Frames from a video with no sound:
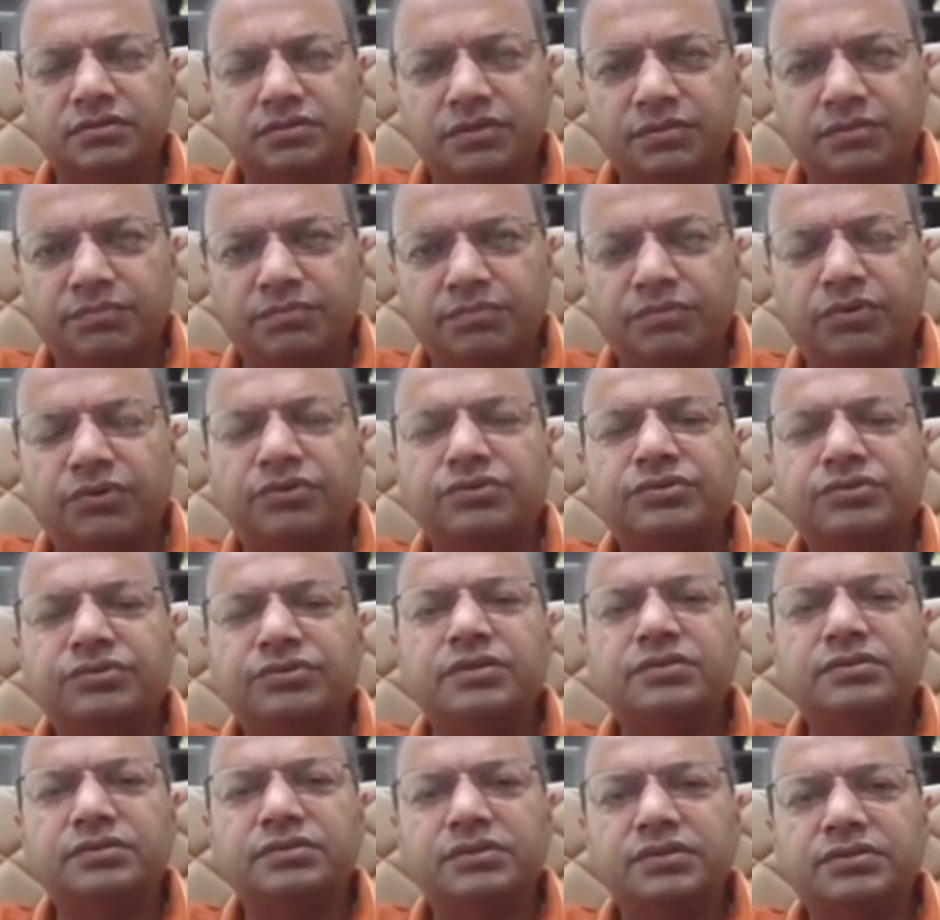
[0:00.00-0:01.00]

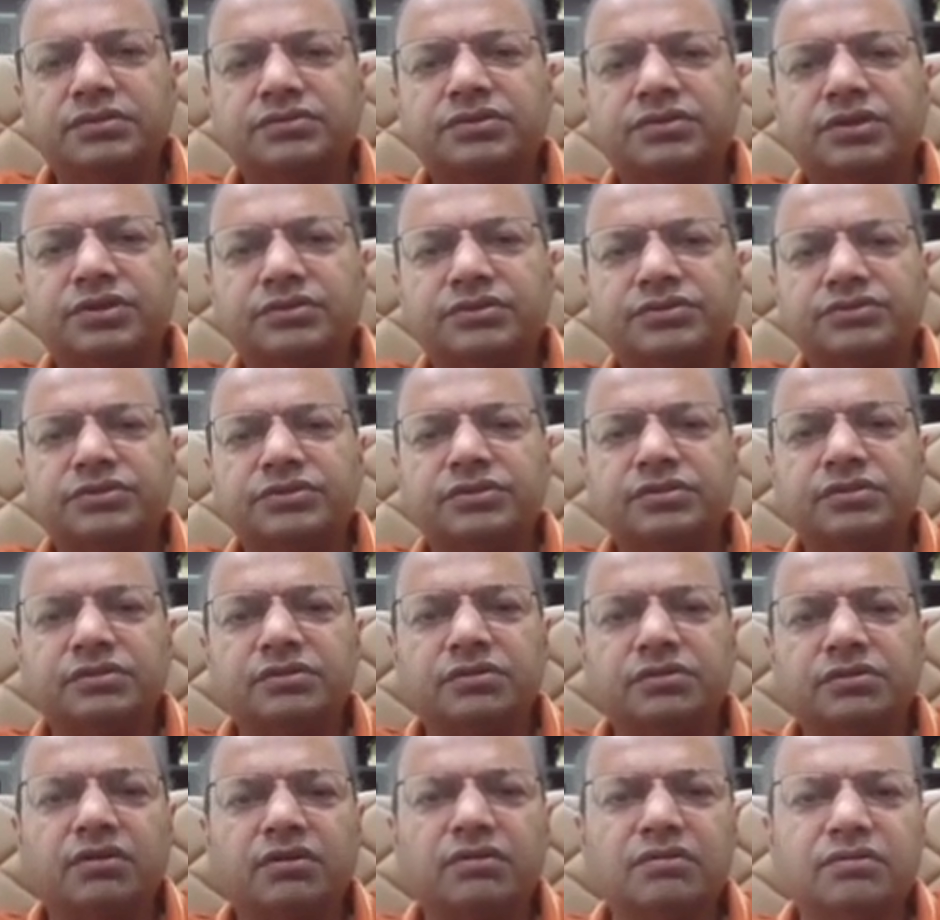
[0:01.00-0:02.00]
imposes restrictions
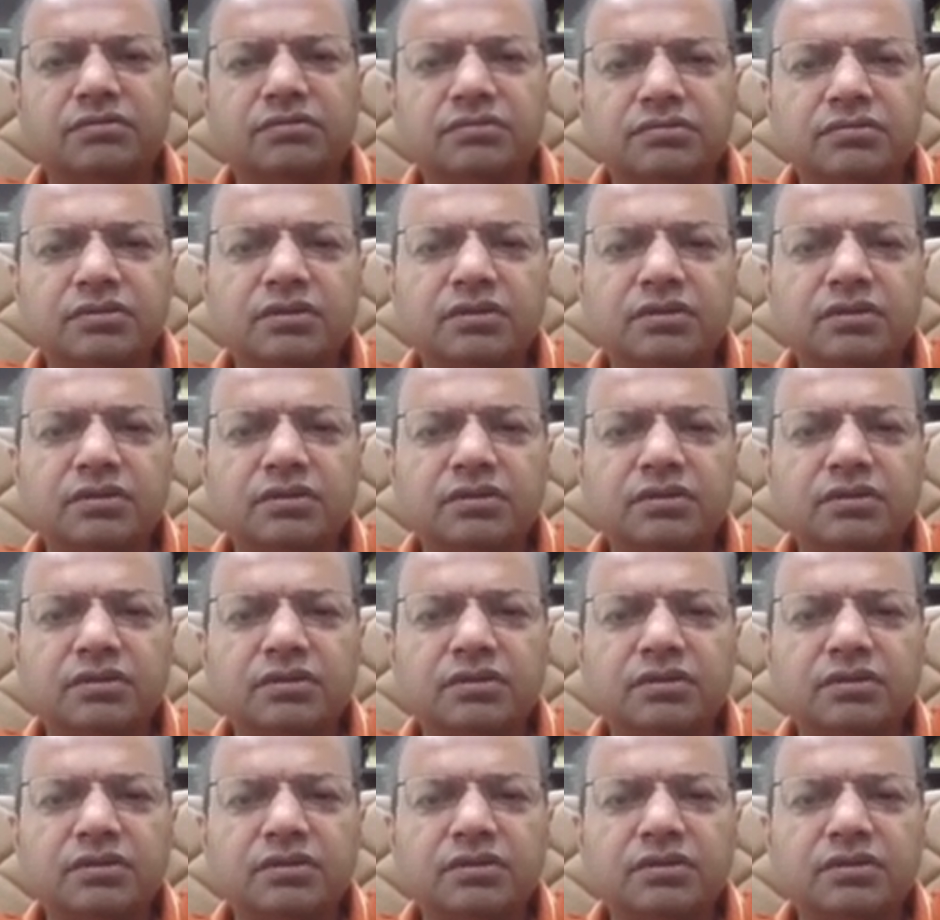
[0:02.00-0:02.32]
on